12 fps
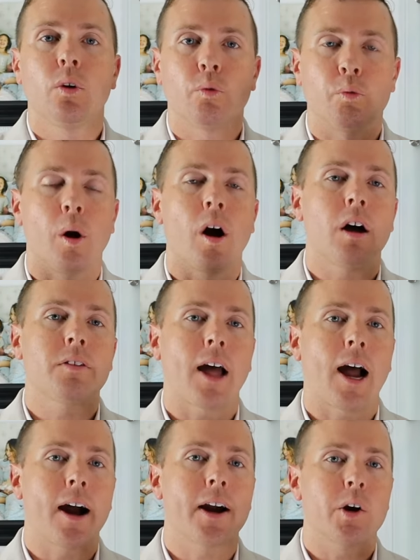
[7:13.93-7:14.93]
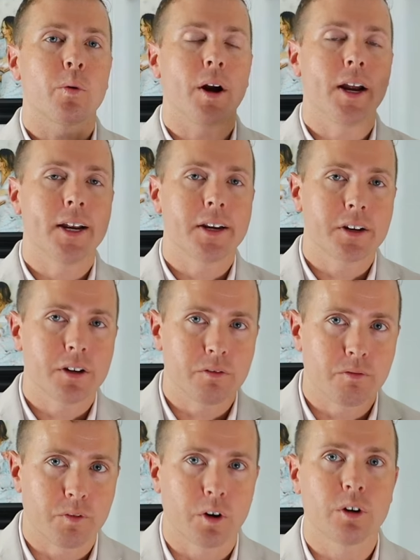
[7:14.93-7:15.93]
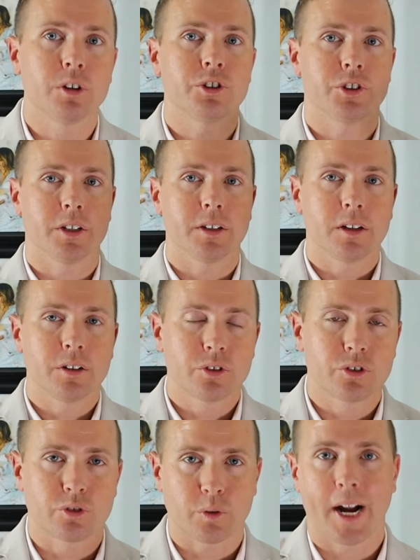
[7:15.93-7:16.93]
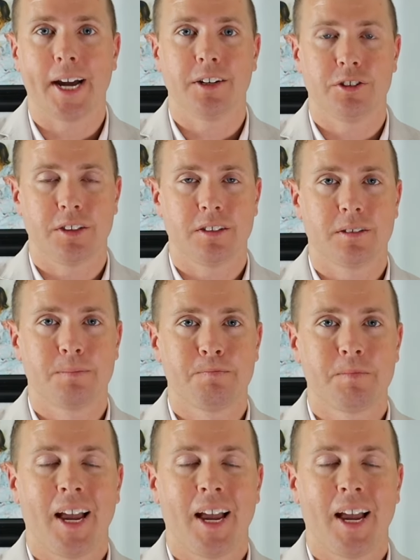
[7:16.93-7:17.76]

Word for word: Roth IRA conversion strategies.